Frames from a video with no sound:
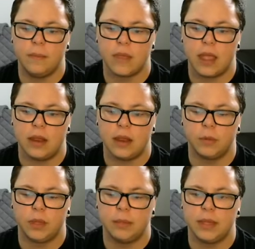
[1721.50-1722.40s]
and
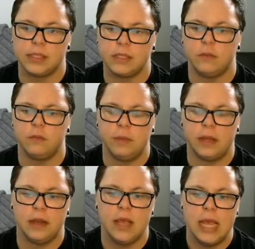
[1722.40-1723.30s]
I'm really blessed to have
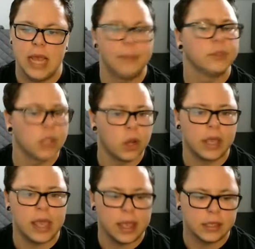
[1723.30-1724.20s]
been able to go to
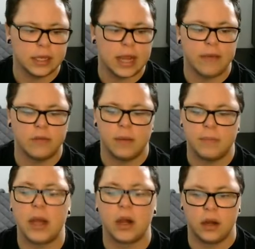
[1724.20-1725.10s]
King's and have a
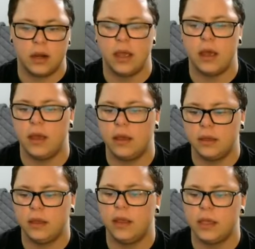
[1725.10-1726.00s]
better
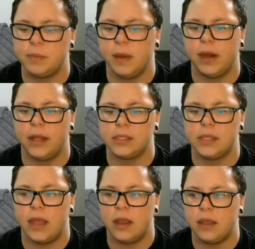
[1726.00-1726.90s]
experience
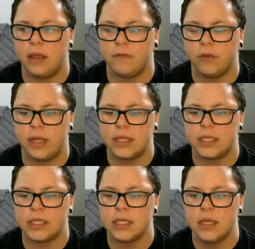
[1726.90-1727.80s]
than Vreen
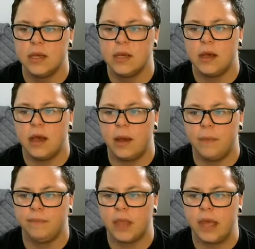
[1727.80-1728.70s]
did
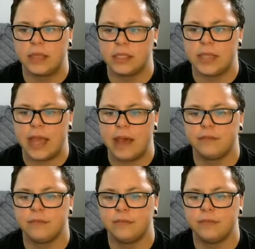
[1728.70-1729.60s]
as a
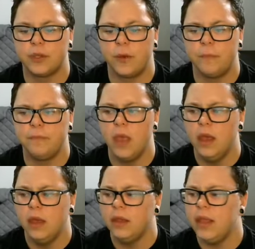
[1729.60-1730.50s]
staff. So,
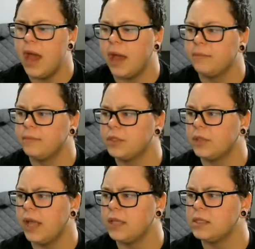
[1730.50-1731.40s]
yeah, so
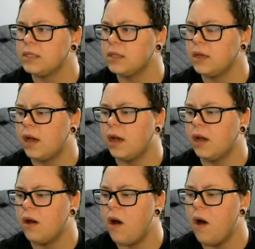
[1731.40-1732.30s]
that's
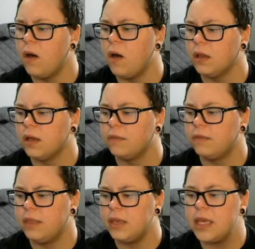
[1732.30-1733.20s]
all
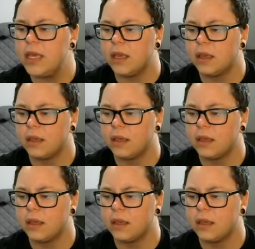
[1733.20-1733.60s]
of the